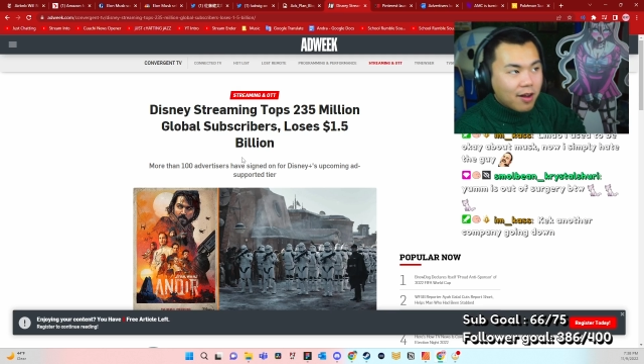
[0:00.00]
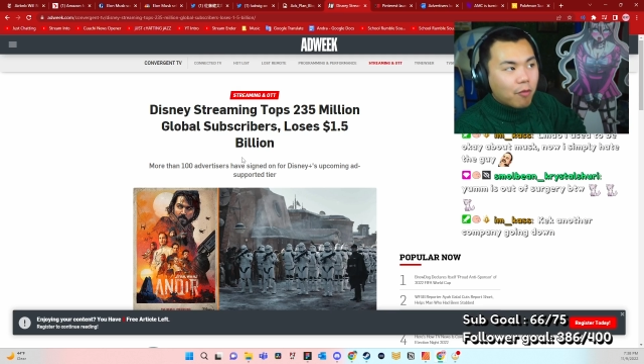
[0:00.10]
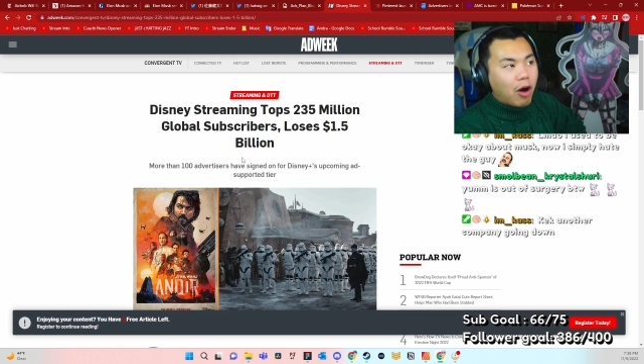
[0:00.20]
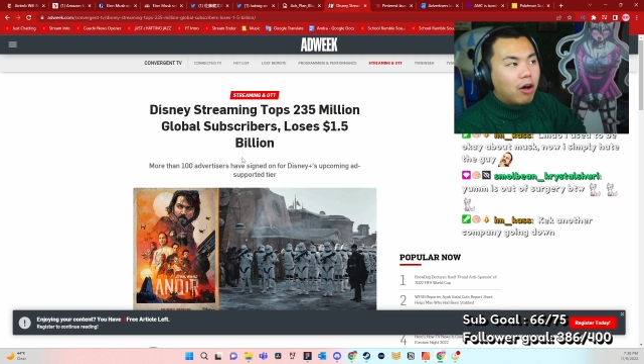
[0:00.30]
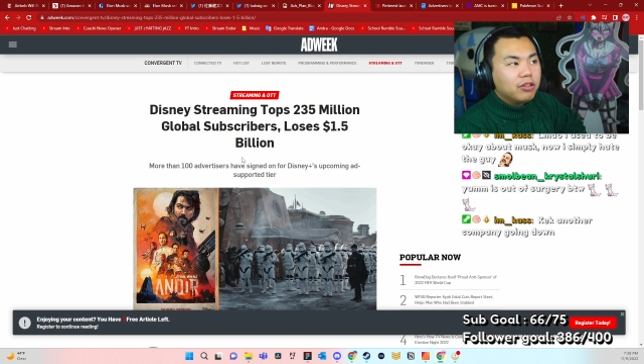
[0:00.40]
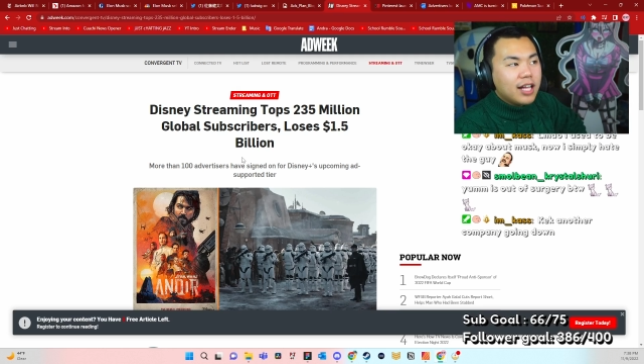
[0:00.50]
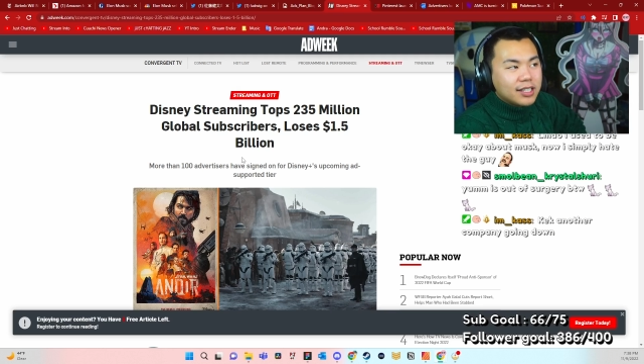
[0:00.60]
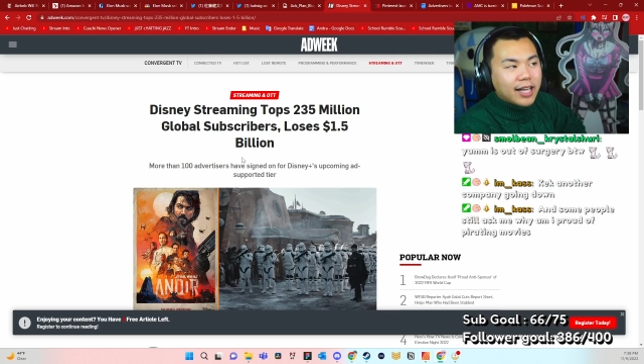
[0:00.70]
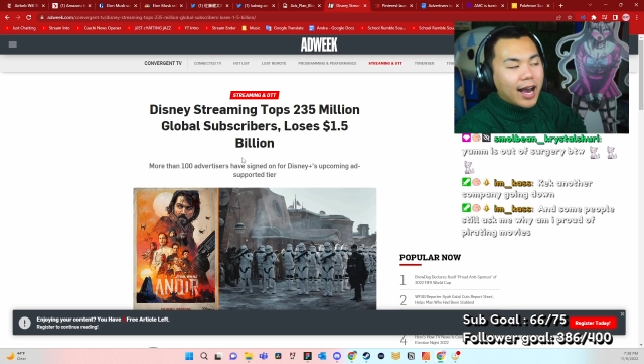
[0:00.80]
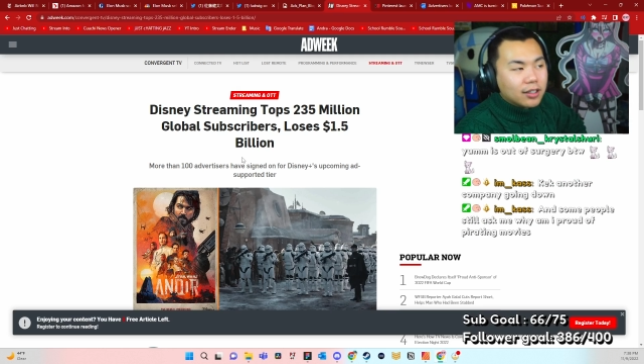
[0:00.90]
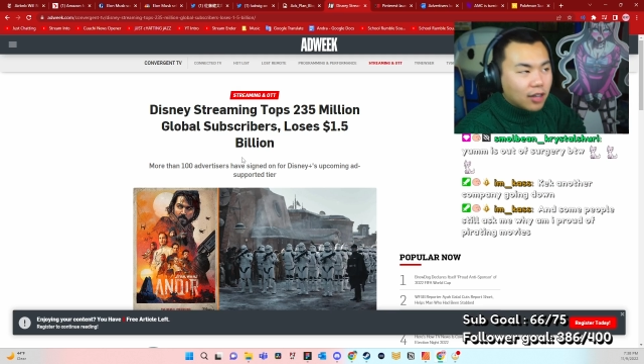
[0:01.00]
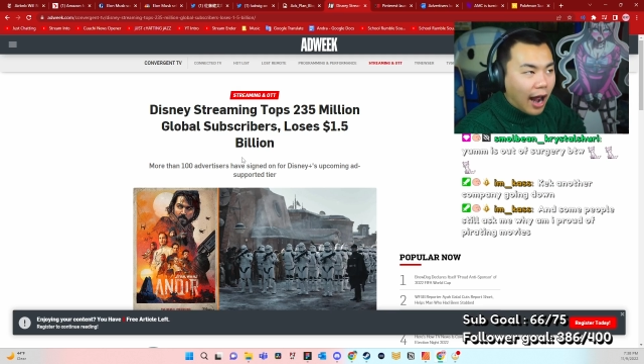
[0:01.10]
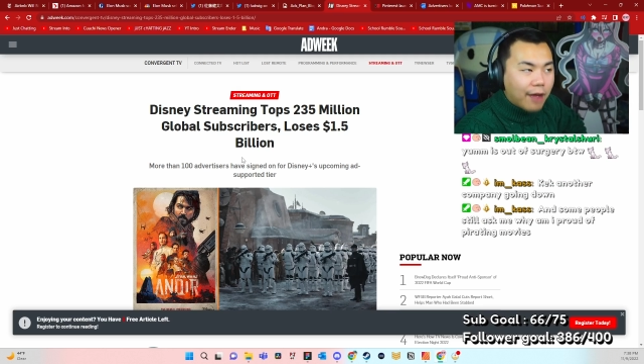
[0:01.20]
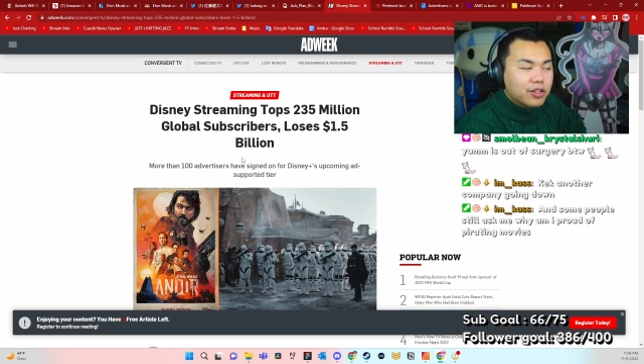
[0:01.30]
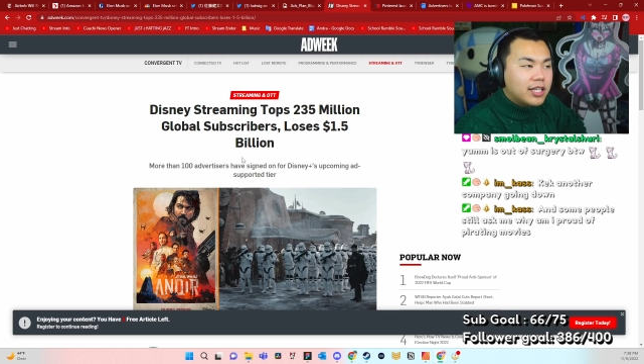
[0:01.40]
while these guys
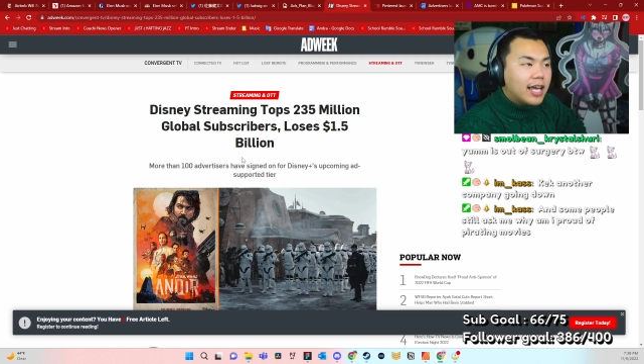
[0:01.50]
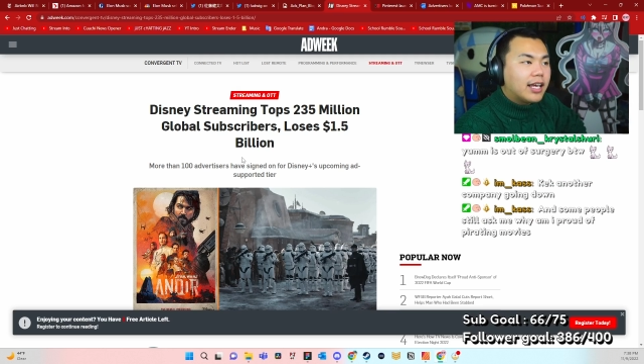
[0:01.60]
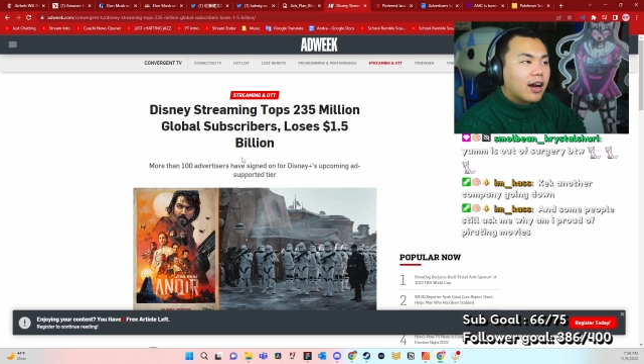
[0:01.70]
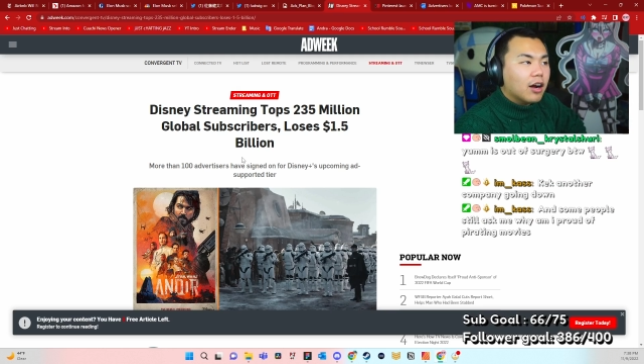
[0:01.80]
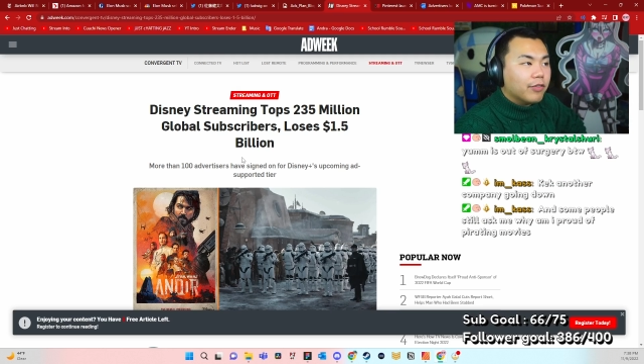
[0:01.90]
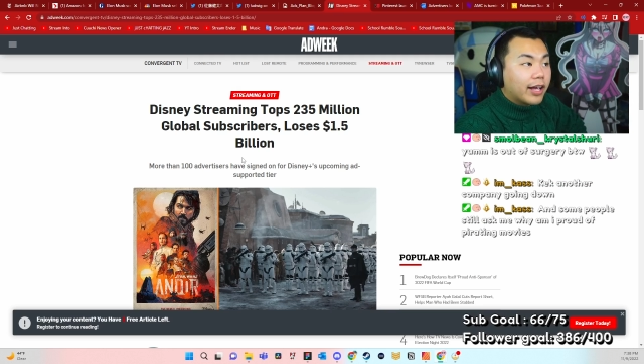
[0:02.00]
have to take care of like